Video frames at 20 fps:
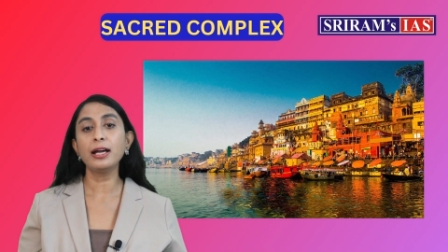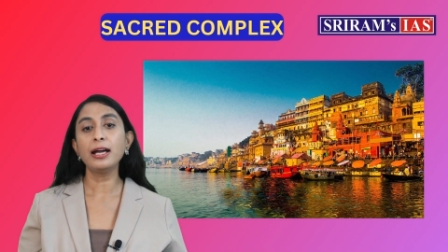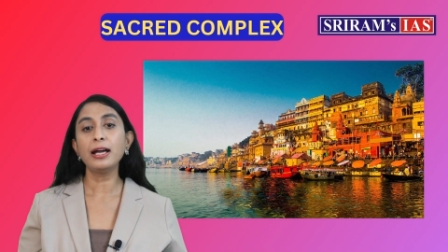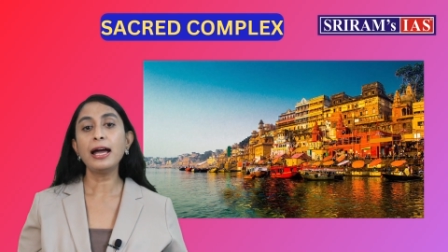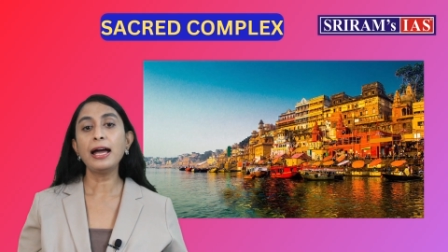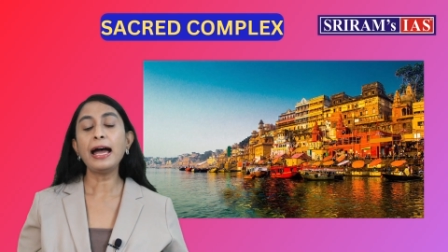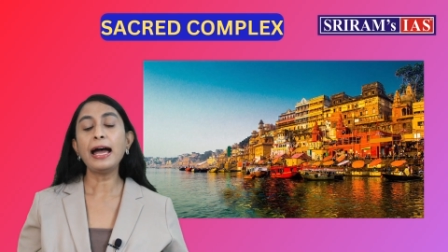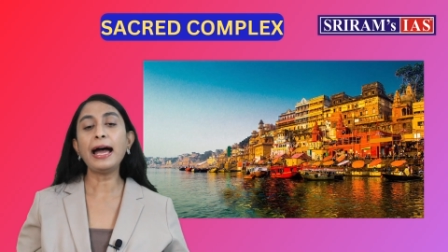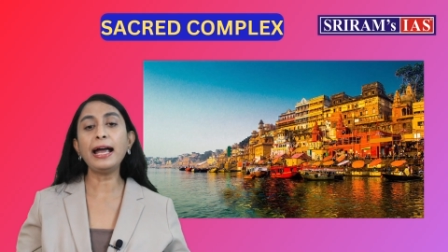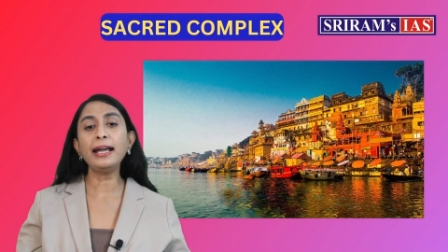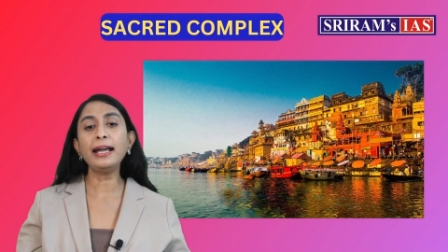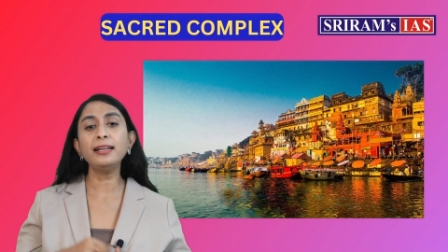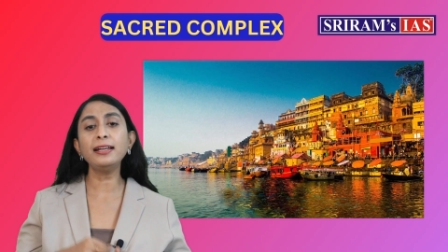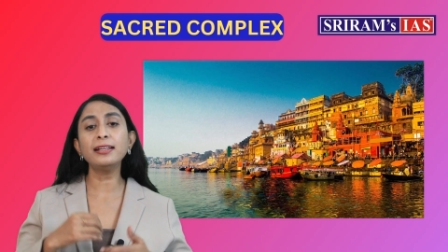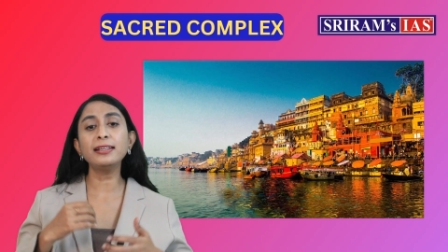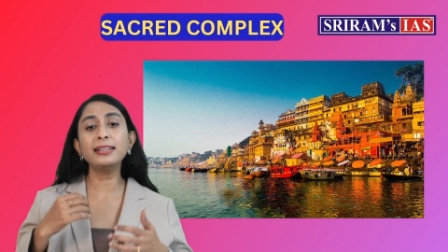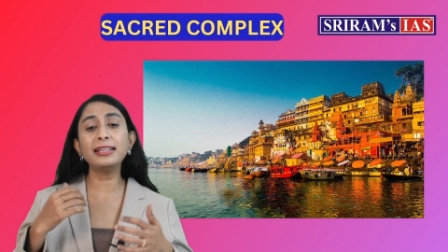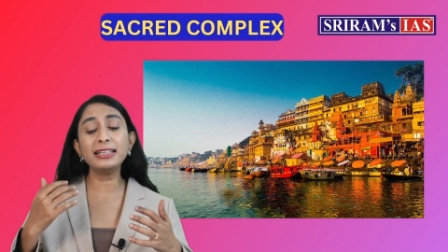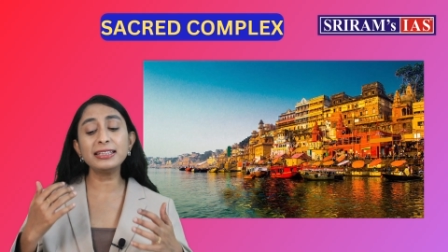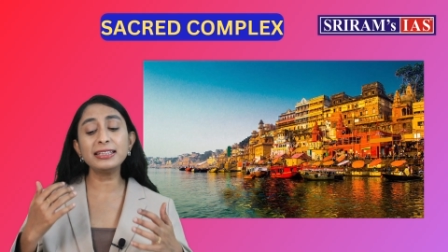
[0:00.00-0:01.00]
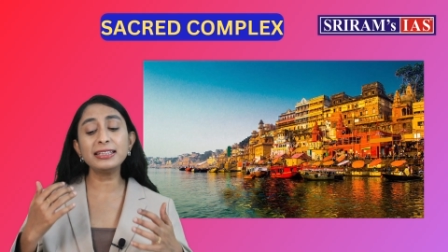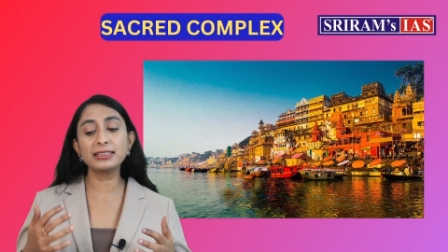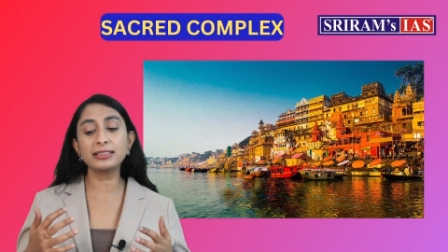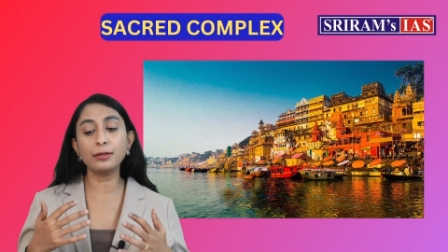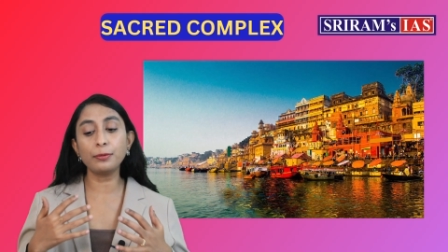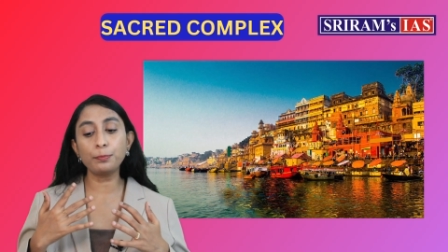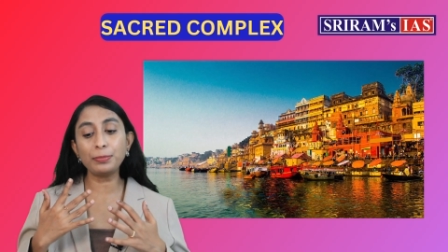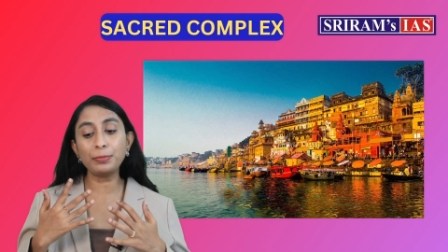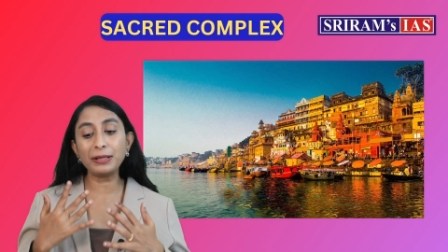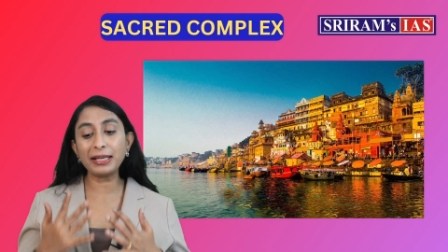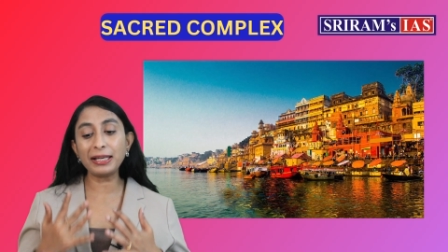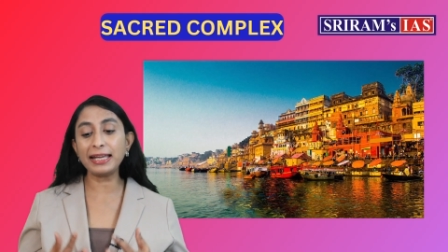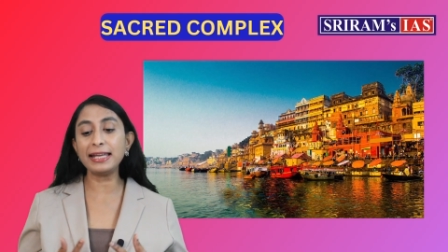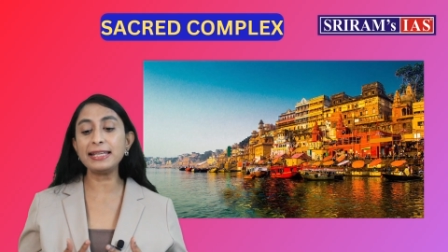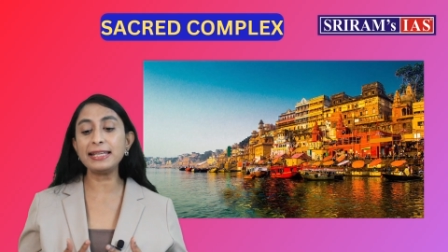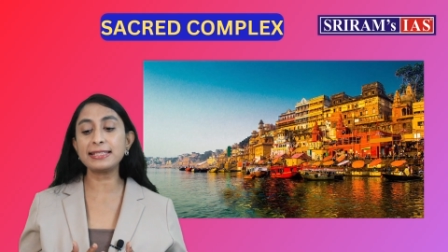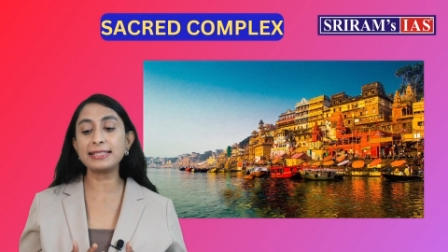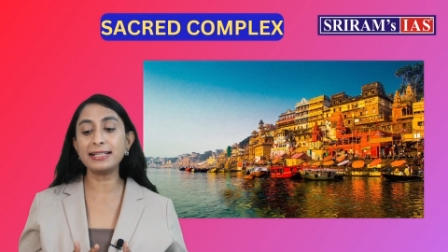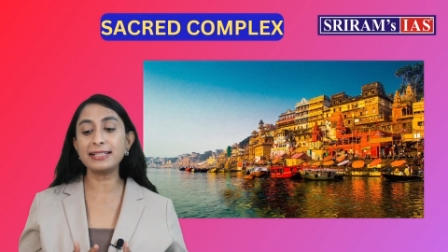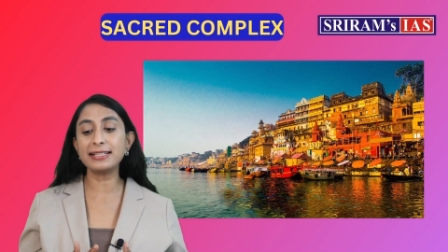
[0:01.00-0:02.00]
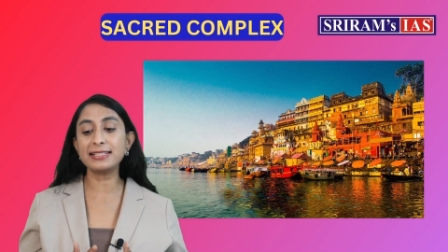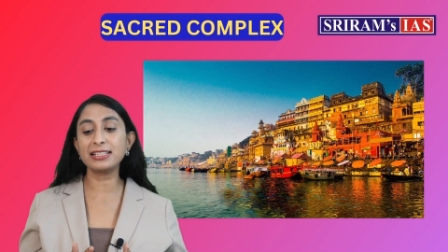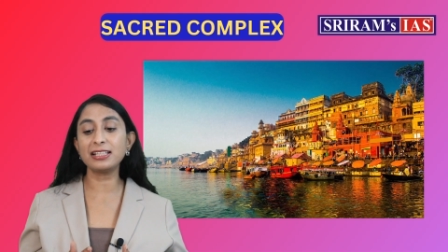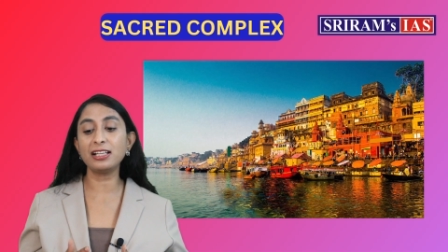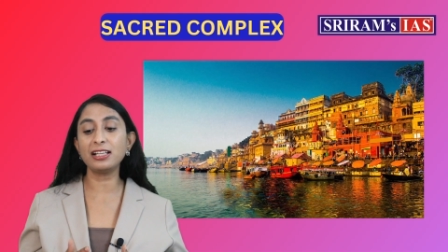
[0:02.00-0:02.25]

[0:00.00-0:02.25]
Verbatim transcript: And this place itself,